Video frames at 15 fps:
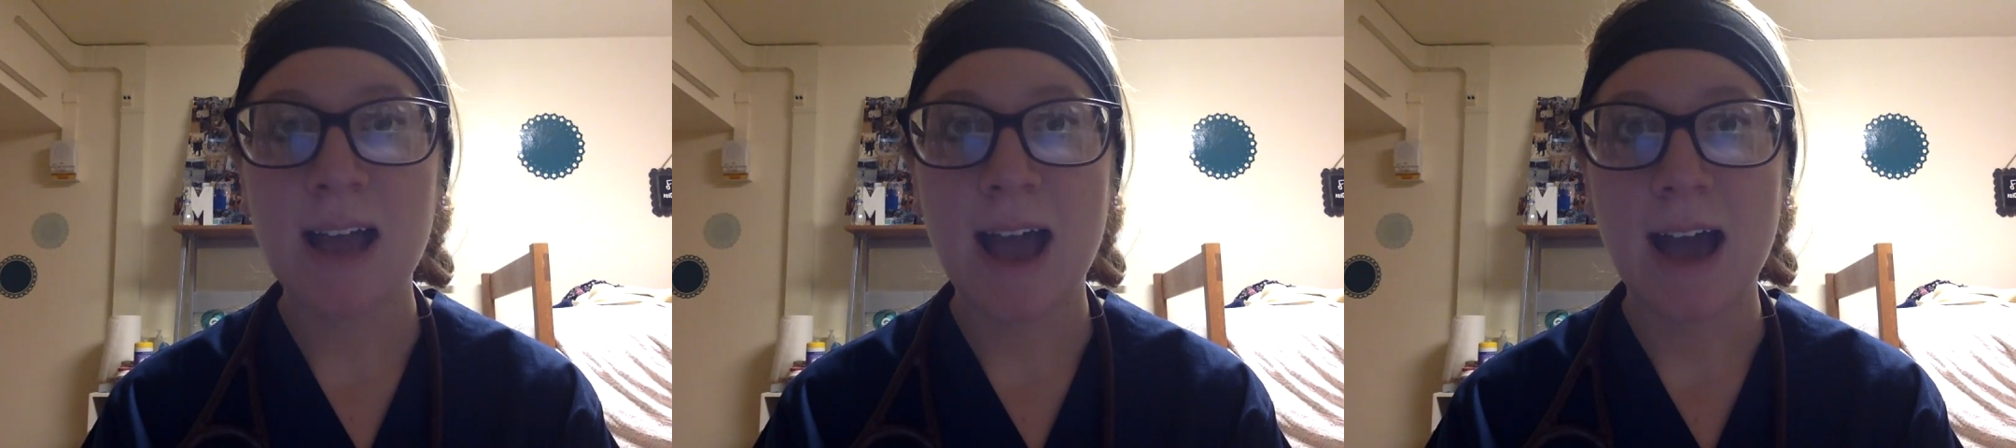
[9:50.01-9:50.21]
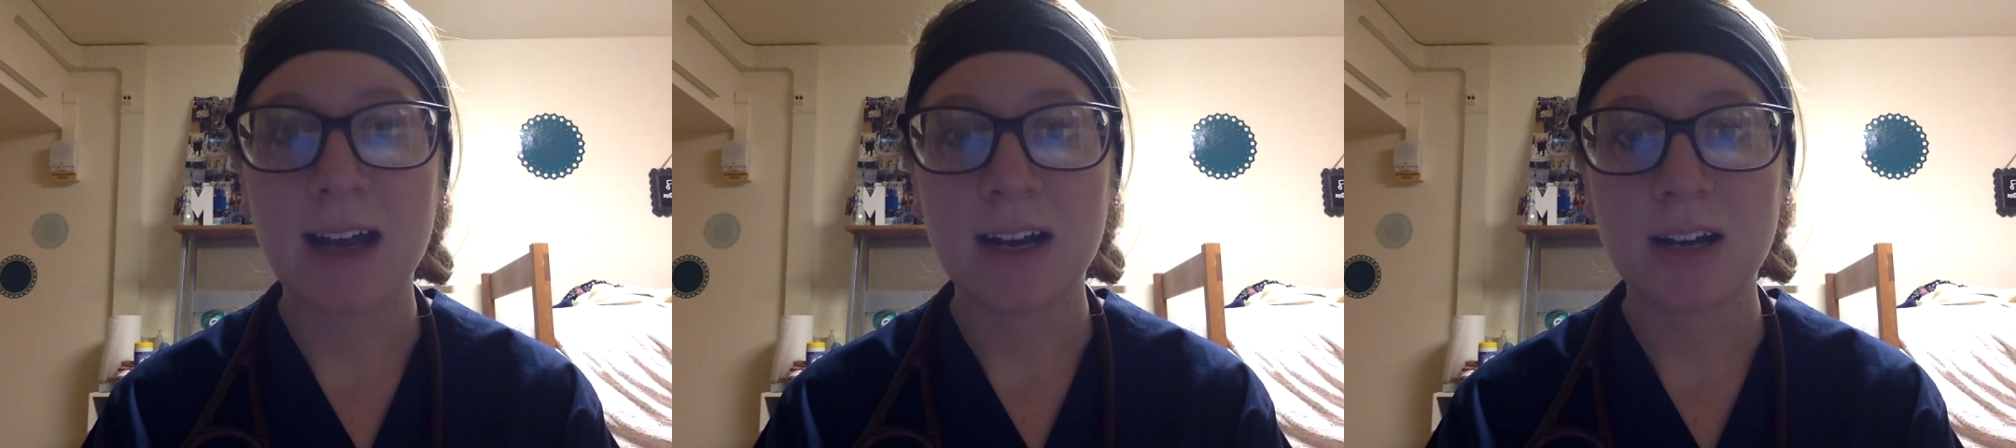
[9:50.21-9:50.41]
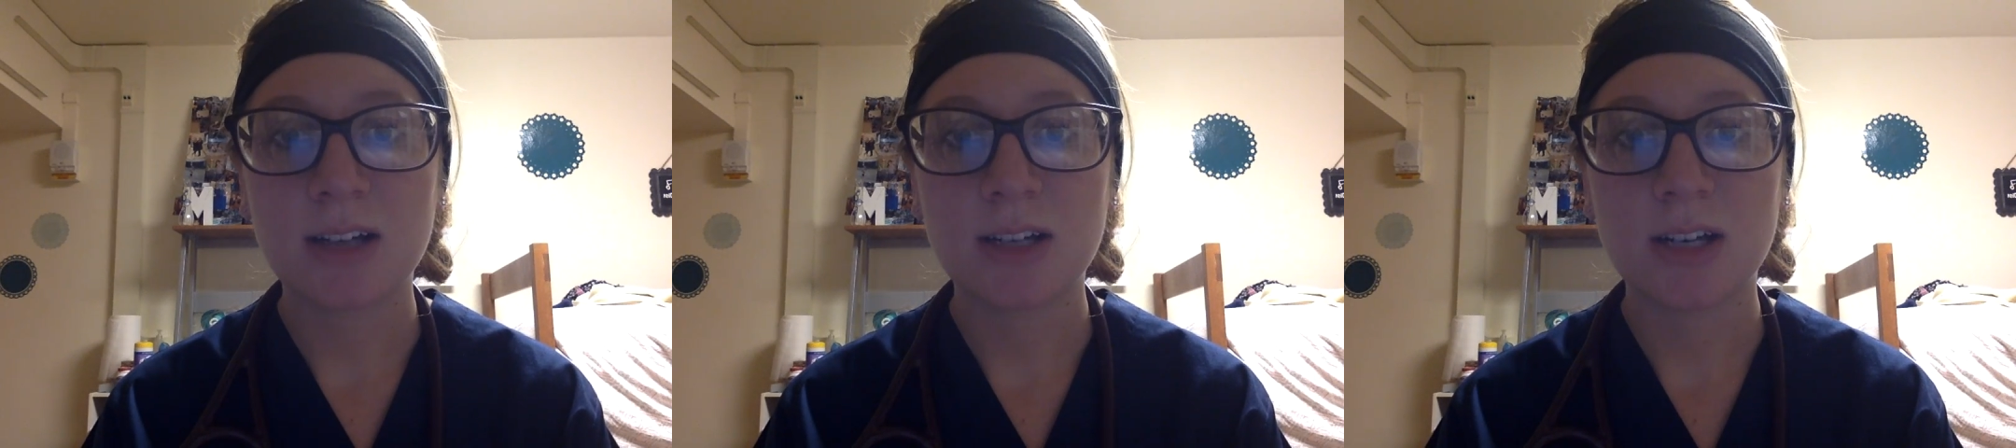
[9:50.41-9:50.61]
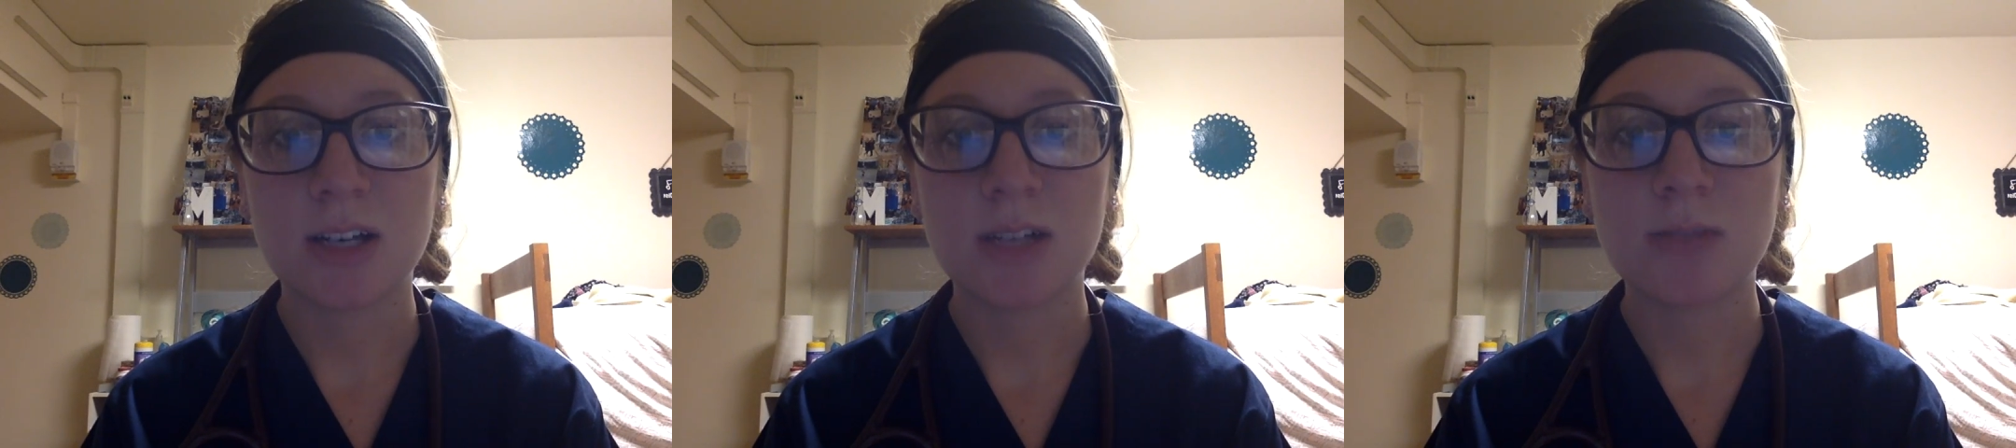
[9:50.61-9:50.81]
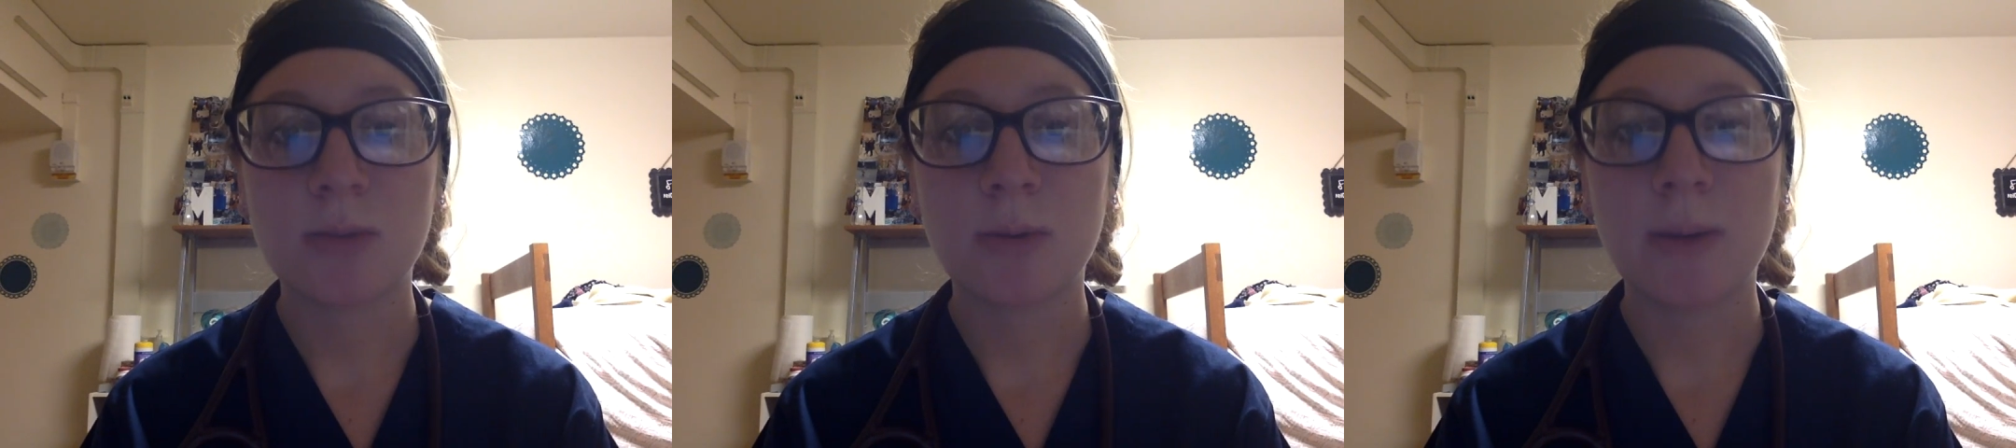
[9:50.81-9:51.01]

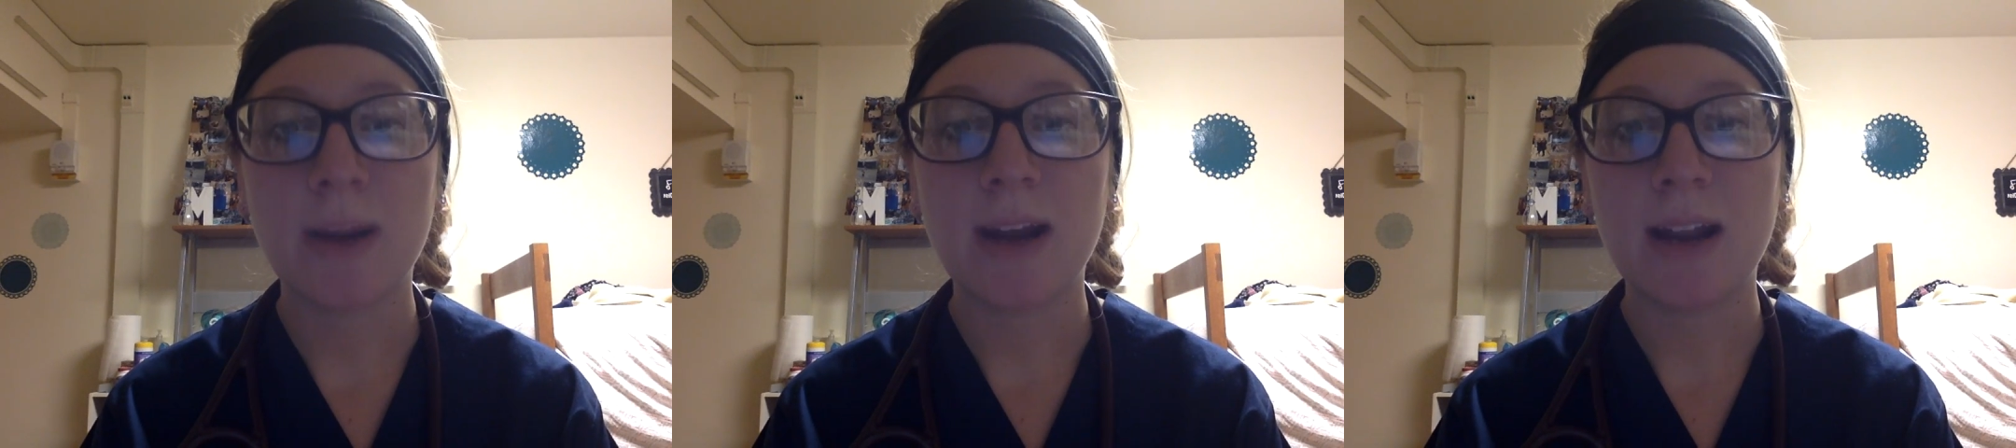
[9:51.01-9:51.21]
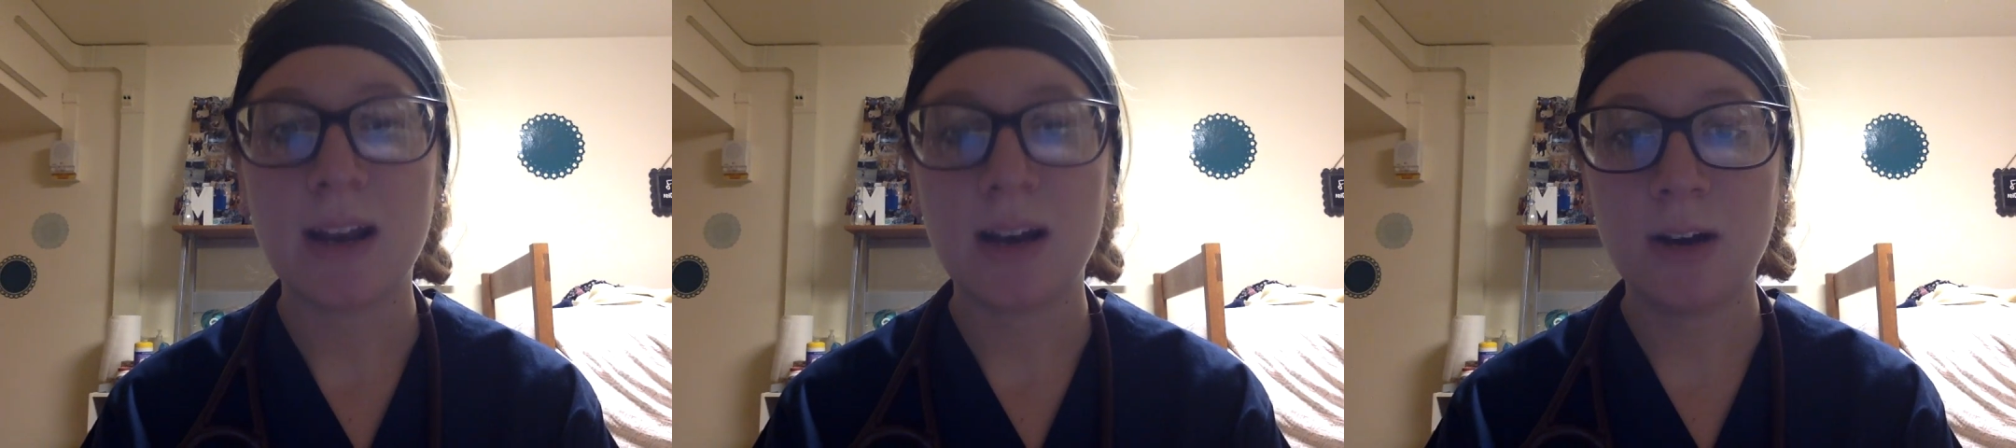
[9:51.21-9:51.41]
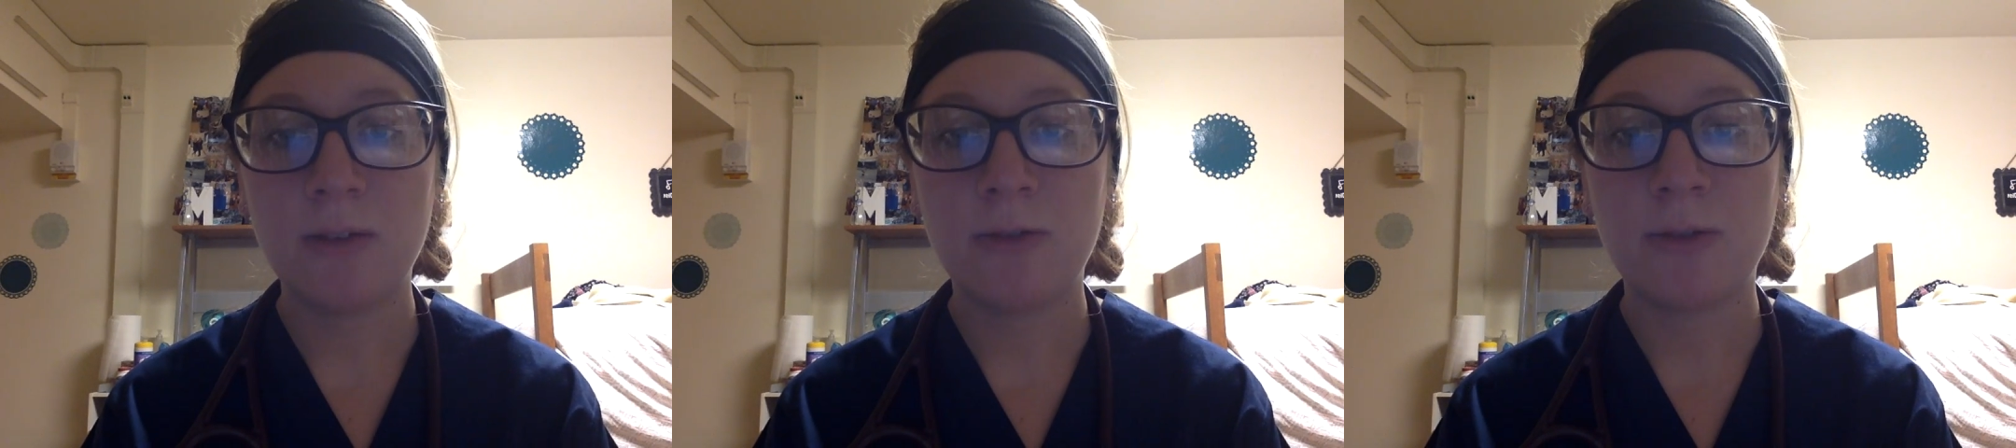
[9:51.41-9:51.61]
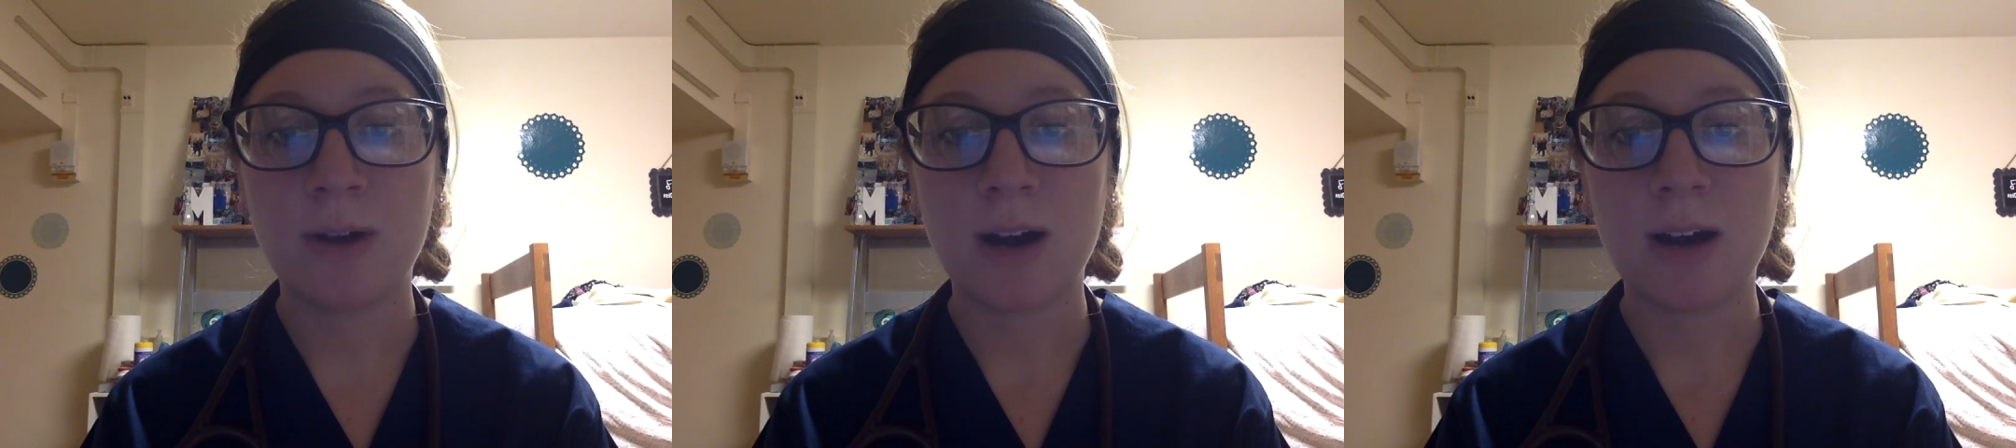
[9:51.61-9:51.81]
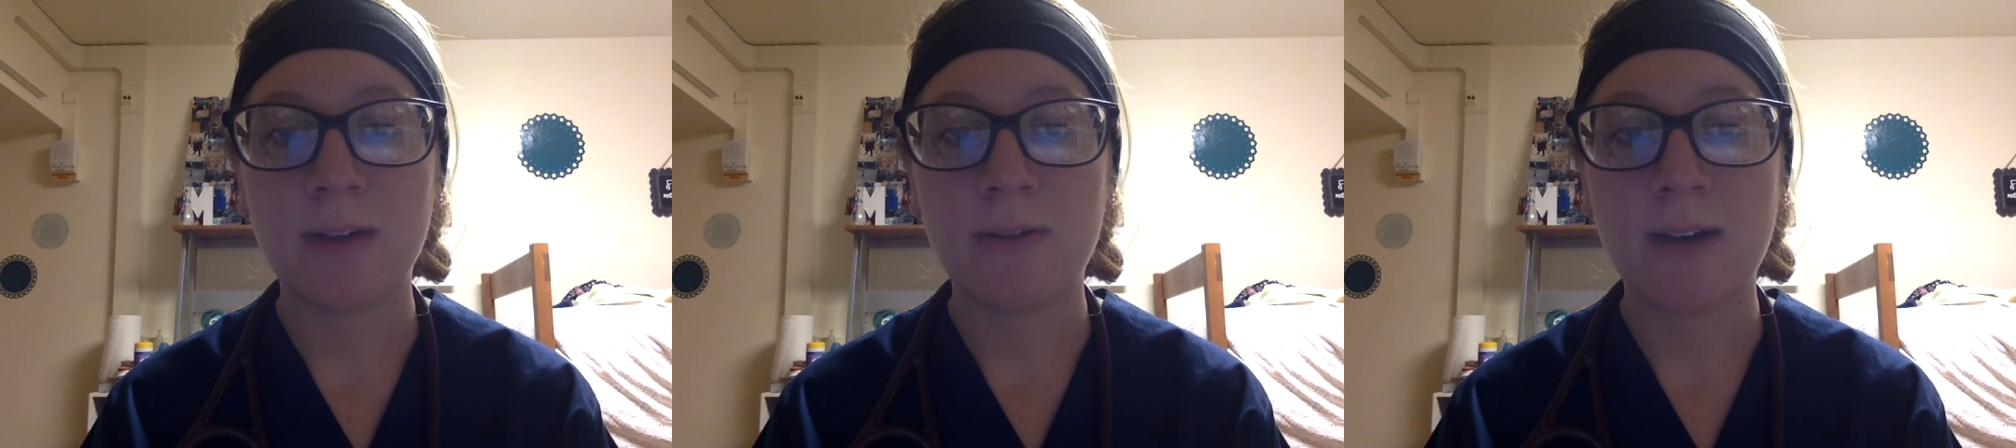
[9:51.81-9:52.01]
adductors were rated at a 4
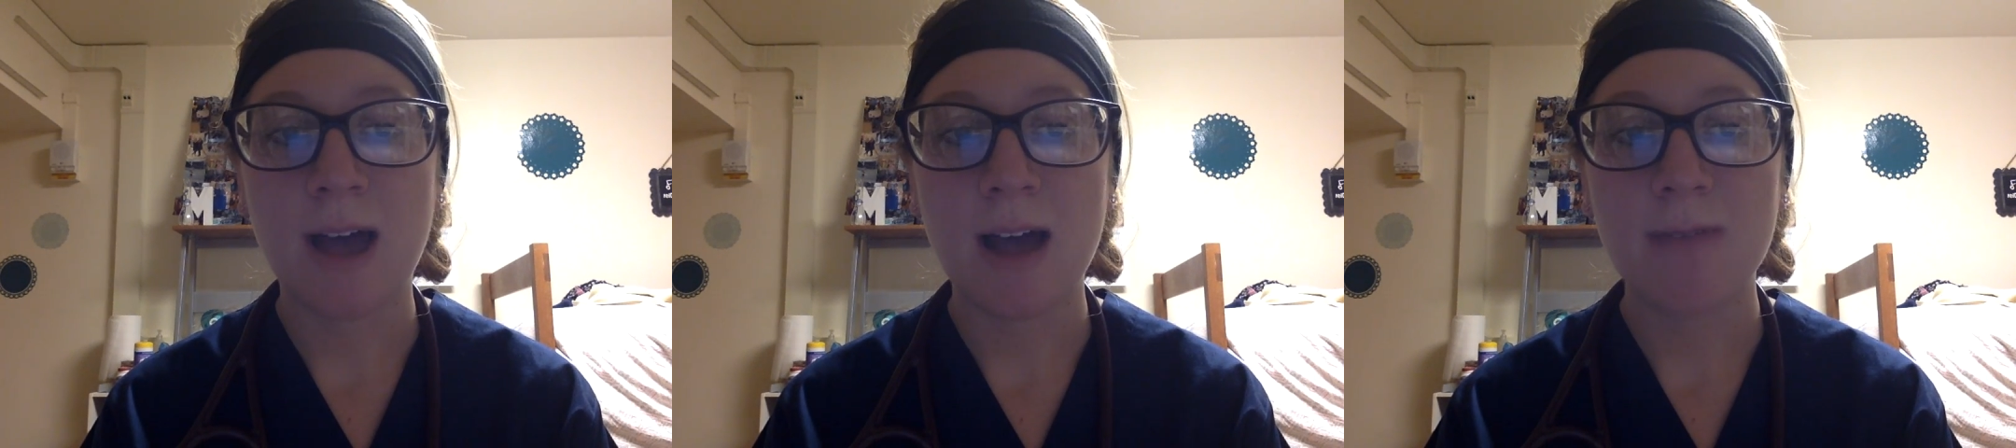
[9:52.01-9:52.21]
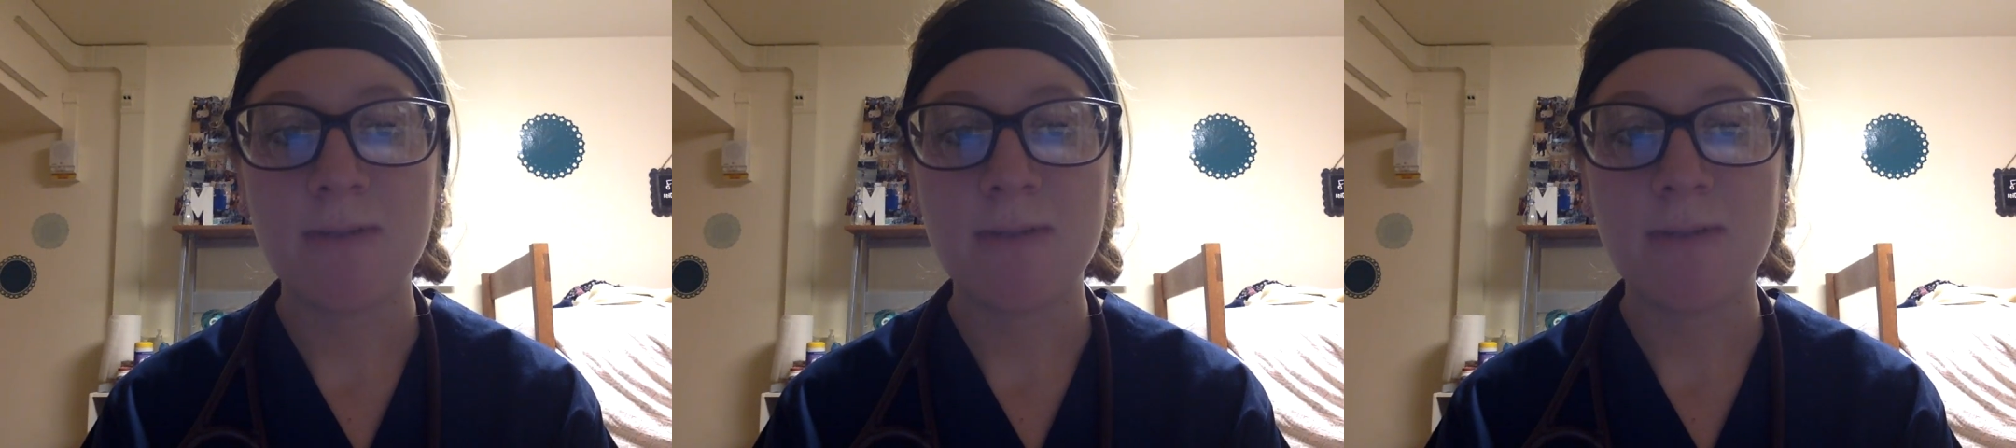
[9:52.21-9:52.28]
out of 5,